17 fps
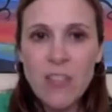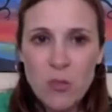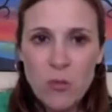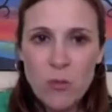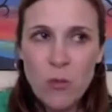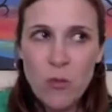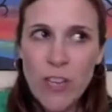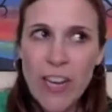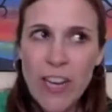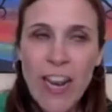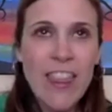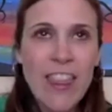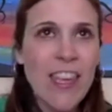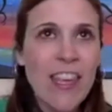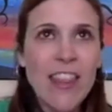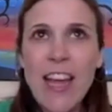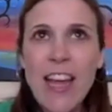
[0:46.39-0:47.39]
And I think
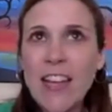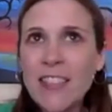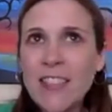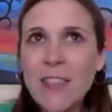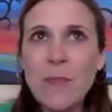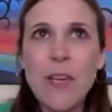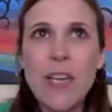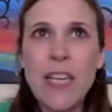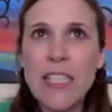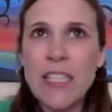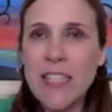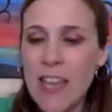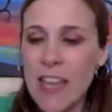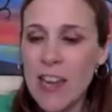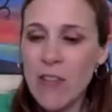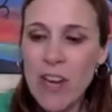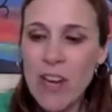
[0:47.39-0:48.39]
that's the biggest thing right
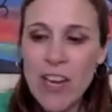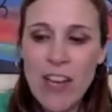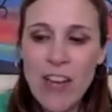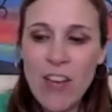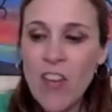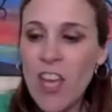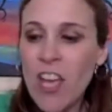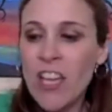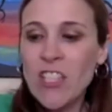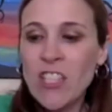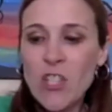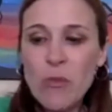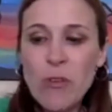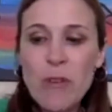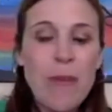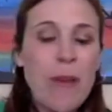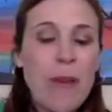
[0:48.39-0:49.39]
now, to
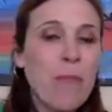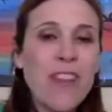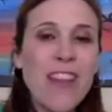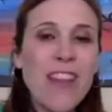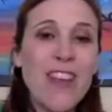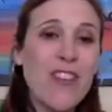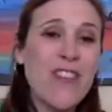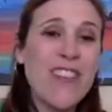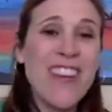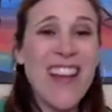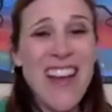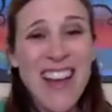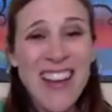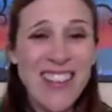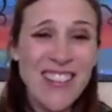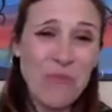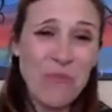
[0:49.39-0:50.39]
remember that you're not
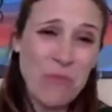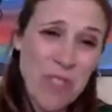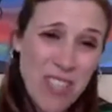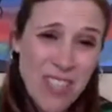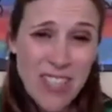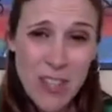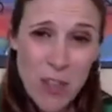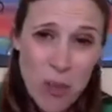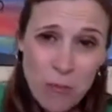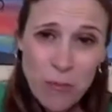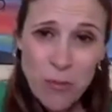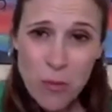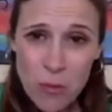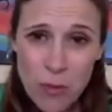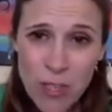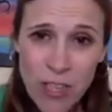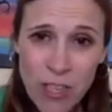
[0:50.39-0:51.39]
really homeschooling,
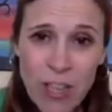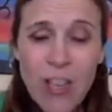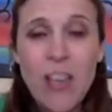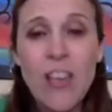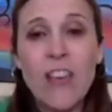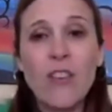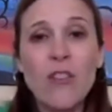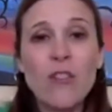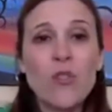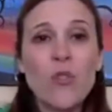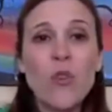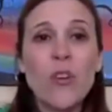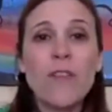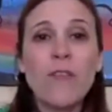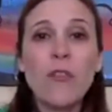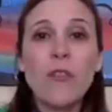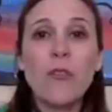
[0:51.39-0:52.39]
you're sort of
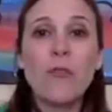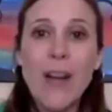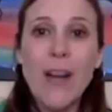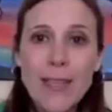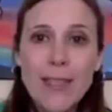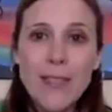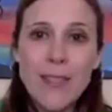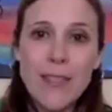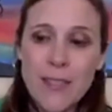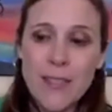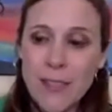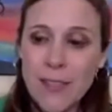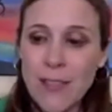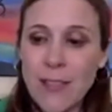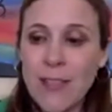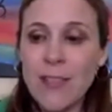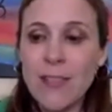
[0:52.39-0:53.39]
crisis
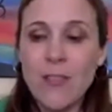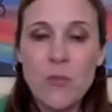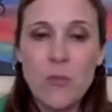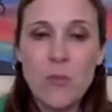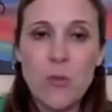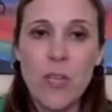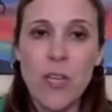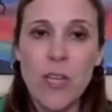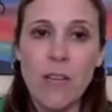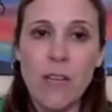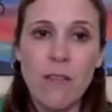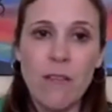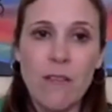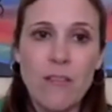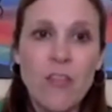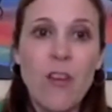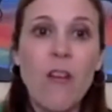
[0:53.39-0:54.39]
schooling.
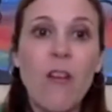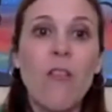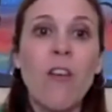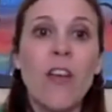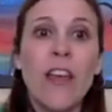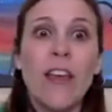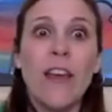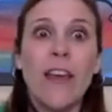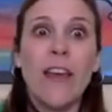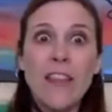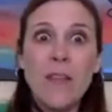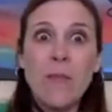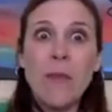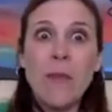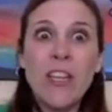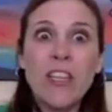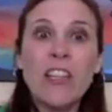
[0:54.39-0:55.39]
So in the middle
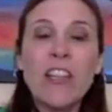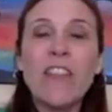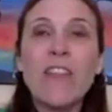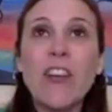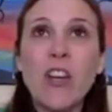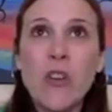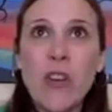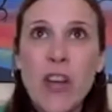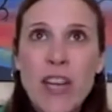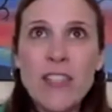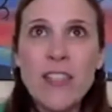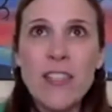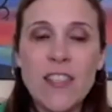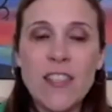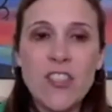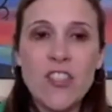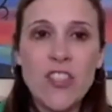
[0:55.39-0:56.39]
of a crisis,
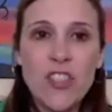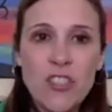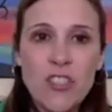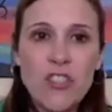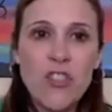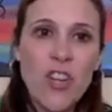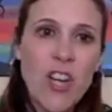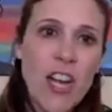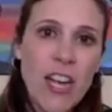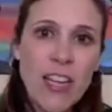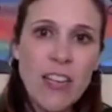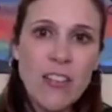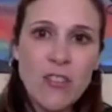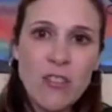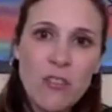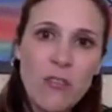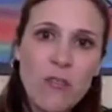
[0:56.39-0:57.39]
you're trying to
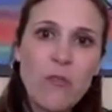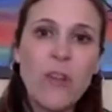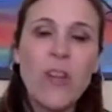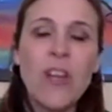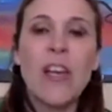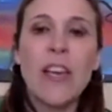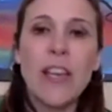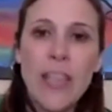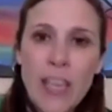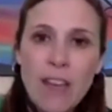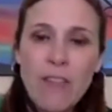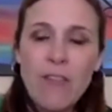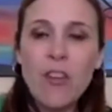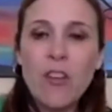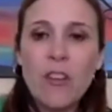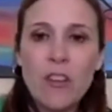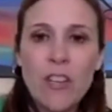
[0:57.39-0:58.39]
give your
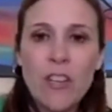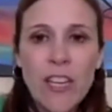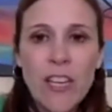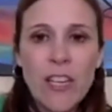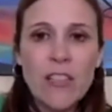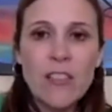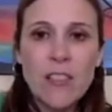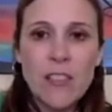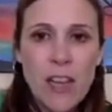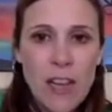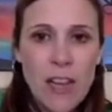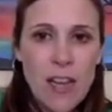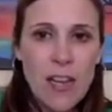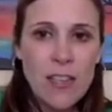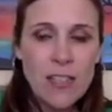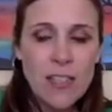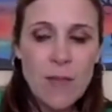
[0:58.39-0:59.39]
kids some
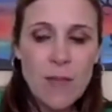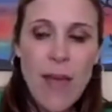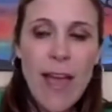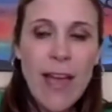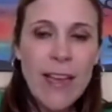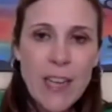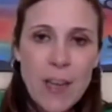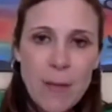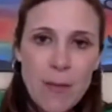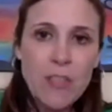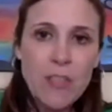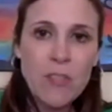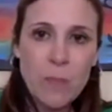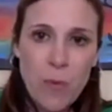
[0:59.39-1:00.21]
academic support.